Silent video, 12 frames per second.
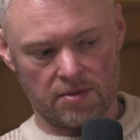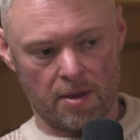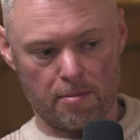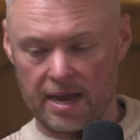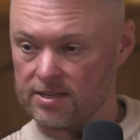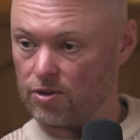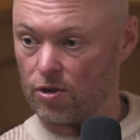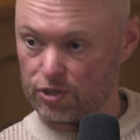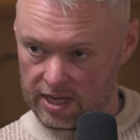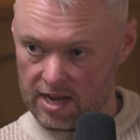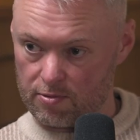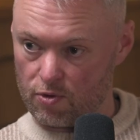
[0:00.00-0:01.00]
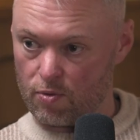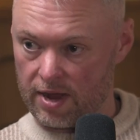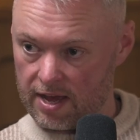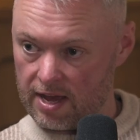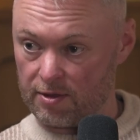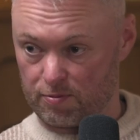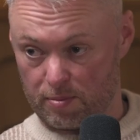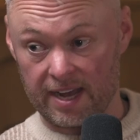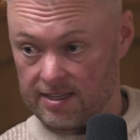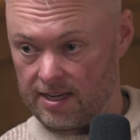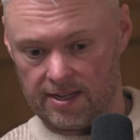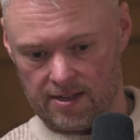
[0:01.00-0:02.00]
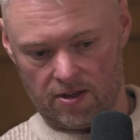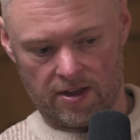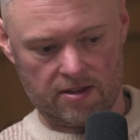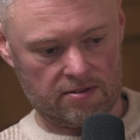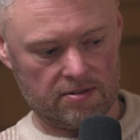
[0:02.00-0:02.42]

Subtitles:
a massage table where it's basically like